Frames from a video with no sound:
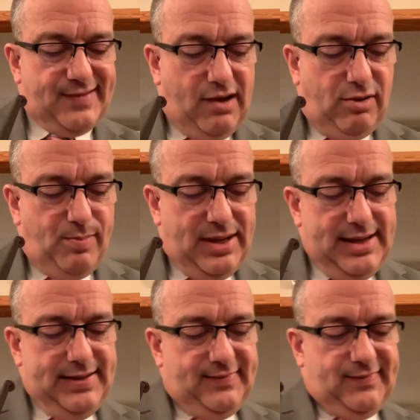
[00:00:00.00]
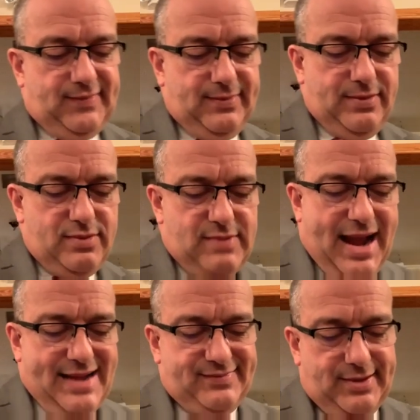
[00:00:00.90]
and saw a beast
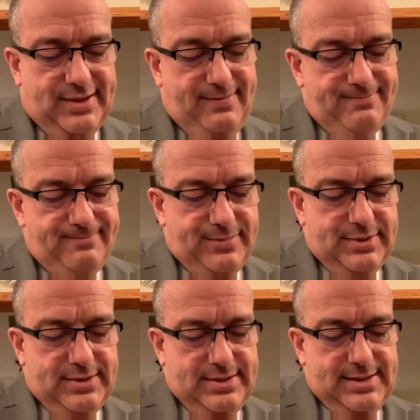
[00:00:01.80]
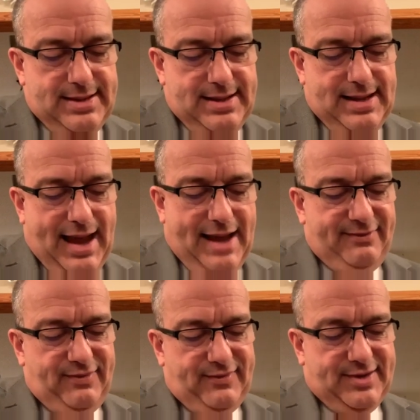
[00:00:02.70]
rise up
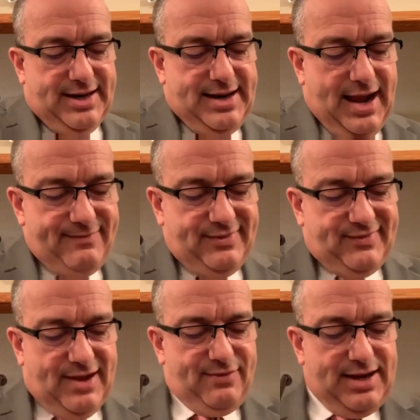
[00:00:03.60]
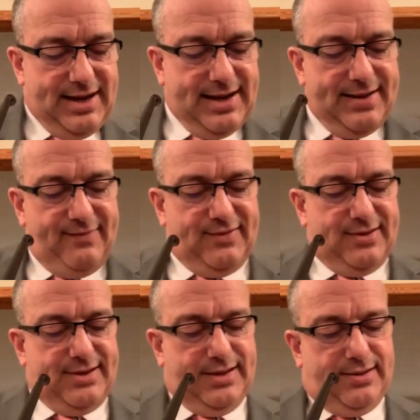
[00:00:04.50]
out of the sea, having seven
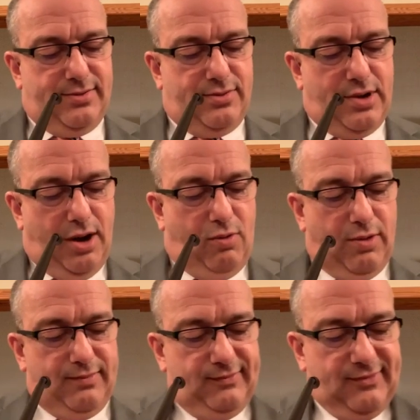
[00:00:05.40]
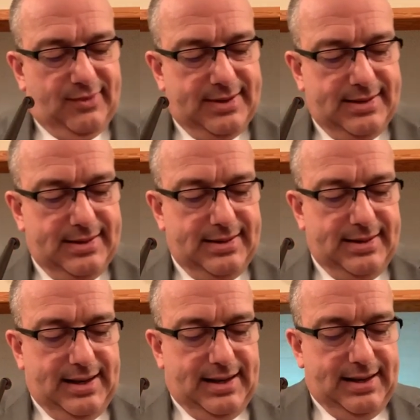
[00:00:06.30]
heads and ten horns,
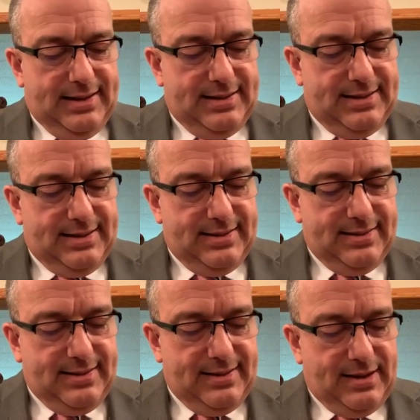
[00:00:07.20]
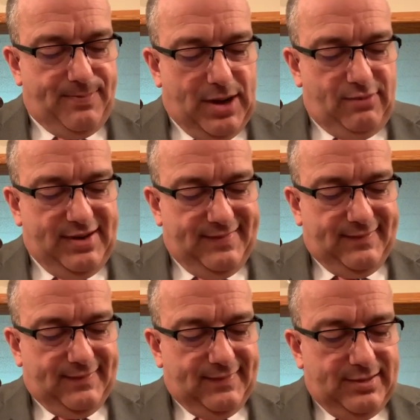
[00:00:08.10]
and upon
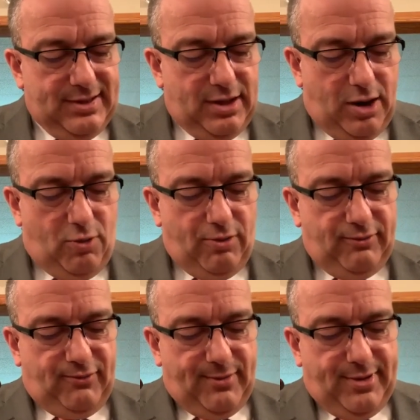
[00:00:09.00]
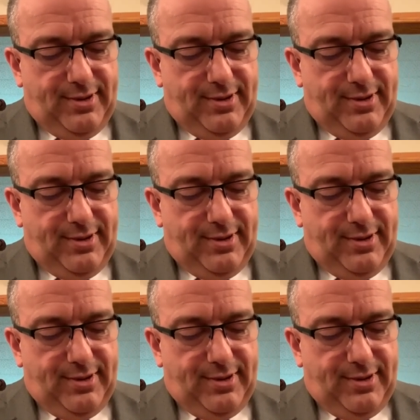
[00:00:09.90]
his horns